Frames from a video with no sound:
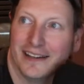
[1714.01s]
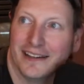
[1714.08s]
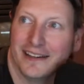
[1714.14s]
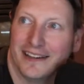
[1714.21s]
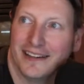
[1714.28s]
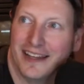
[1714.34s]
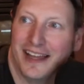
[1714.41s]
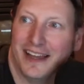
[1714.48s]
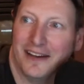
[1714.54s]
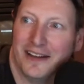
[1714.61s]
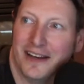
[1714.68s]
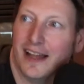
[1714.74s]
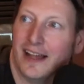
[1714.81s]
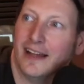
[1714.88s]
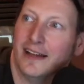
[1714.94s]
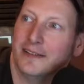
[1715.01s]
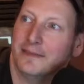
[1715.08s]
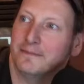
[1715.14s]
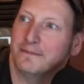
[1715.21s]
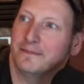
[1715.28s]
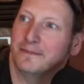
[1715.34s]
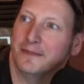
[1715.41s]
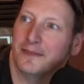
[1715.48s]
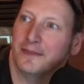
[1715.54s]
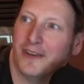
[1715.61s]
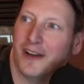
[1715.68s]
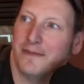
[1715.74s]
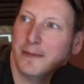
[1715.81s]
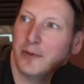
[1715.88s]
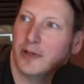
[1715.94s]
Hang on. I got 5
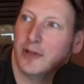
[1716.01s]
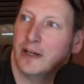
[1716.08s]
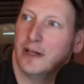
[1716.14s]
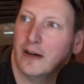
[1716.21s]
people in here.